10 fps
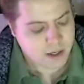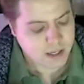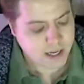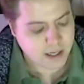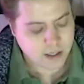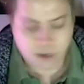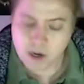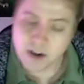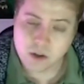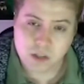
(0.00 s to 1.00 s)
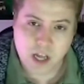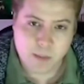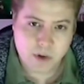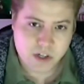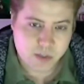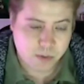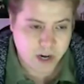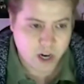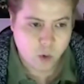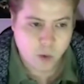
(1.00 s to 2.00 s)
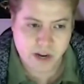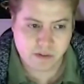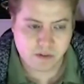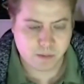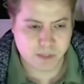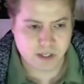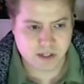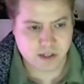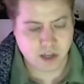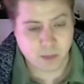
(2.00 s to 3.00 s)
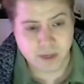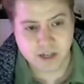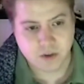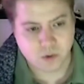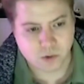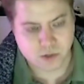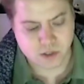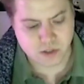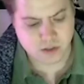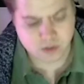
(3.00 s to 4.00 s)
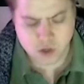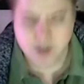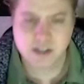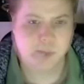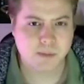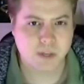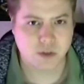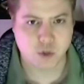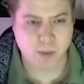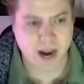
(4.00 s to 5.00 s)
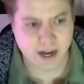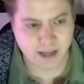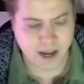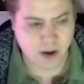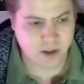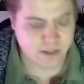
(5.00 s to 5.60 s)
get Carole Lombard to break away from these comedic roles and try something dramatic out.